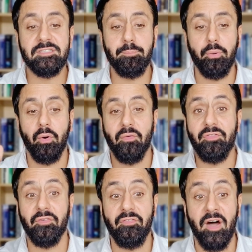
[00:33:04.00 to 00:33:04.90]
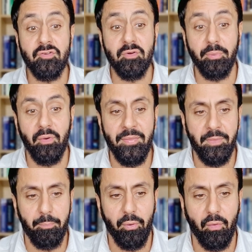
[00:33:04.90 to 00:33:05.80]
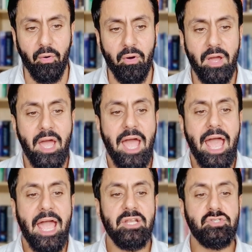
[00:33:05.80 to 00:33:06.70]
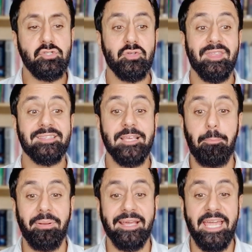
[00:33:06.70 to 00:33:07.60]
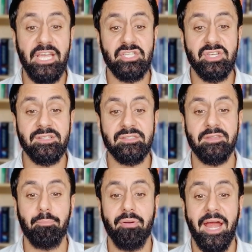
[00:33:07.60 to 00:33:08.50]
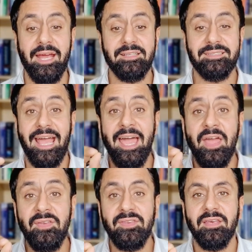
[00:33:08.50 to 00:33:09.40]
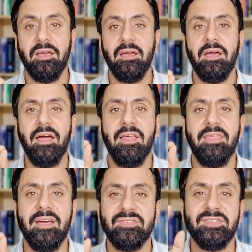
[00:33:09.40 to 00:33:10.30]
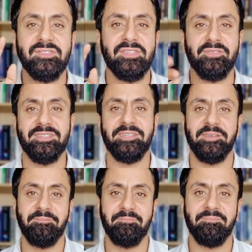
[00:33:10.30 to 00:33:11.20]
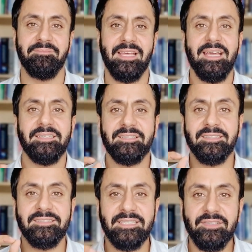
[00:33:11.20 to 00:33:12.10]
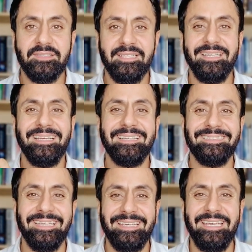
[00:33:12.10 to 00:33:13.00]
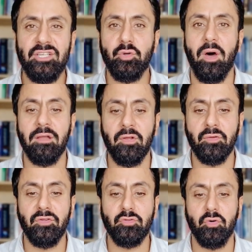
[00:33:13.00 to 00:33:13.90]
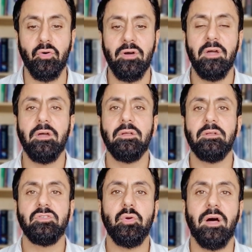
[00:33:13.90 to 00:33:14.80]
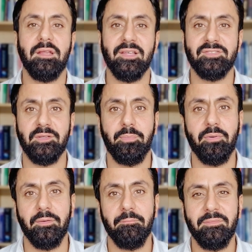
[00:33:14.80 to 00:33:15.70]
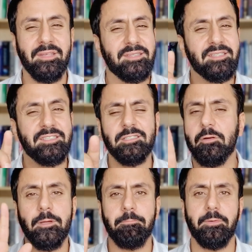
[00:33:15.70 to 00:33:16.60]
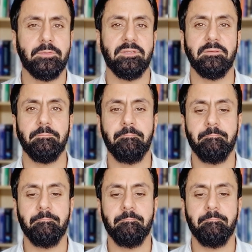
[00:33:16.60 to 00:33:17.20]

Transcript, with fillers: support of the vulnerable and the poor, and due to their supplications, their prayers, and their sincerity. Sincerity is a key to unlock the door to Allah's support. This is so important.